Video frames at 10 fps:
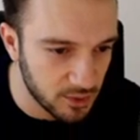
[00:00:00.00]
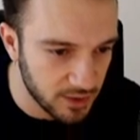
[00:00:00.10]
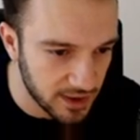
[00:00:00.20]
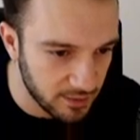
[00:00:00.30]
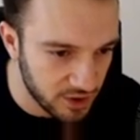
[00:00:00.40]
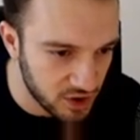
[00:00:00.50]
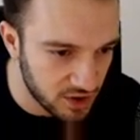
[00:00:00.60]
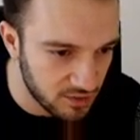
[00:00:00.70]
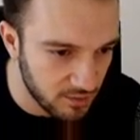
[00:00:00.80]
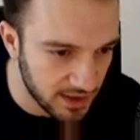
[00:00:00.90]
big? Let me just
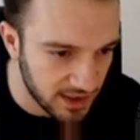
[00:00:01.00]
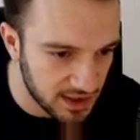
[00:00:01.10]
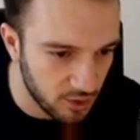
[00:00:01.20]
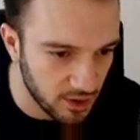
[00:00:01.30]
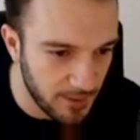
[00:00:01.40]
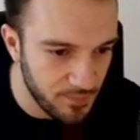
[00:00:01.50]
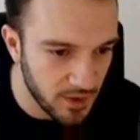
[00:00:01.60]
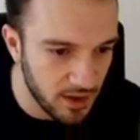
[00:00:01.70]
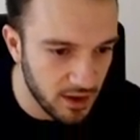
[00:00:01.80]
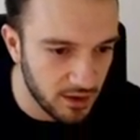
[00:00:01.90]
make that smaller.
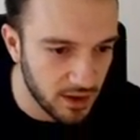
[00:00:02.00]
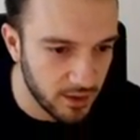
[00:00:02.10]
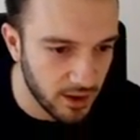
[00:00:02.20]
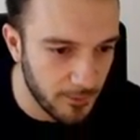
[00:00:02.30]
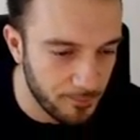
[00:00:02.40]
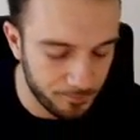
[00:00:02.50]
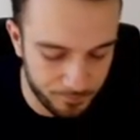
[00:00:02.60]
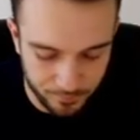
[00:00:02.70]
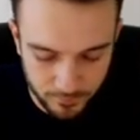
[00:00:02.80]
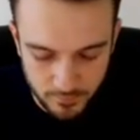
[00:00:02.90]
There we go.
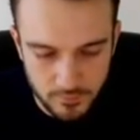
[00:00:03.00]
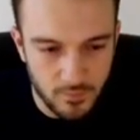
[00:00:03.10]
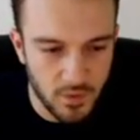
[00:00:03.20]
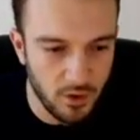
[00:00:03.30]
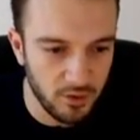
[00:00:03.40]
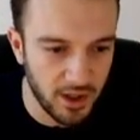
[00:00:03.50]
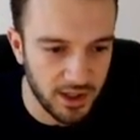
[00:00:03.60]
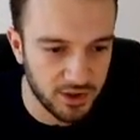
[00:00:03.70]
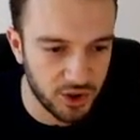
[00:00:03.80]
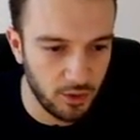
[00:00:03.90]

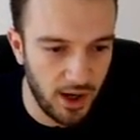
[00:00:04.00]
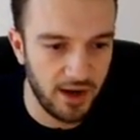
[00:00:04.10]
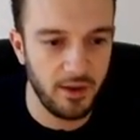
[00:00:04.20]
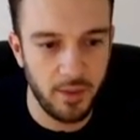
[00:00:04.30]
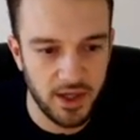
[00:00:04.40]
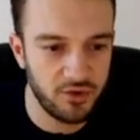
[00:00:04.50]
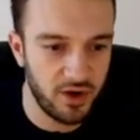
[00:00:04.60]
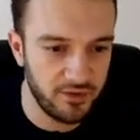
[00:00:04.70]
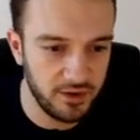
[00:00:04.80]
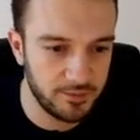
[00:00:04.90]
Okay, so either pay
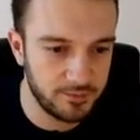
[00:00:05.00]
traffic